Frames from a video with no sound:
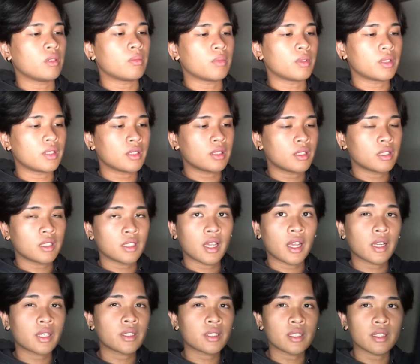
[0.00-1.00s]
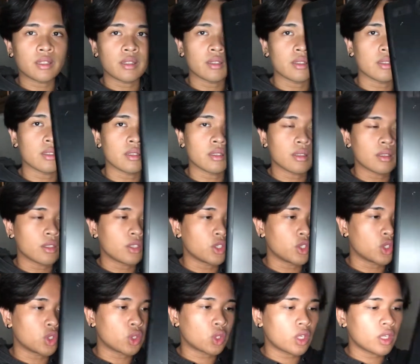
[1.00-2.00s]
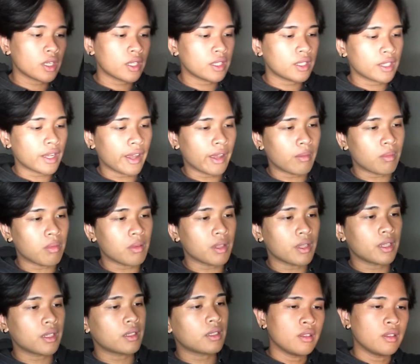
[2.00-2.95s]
but this is actually the drawing tablet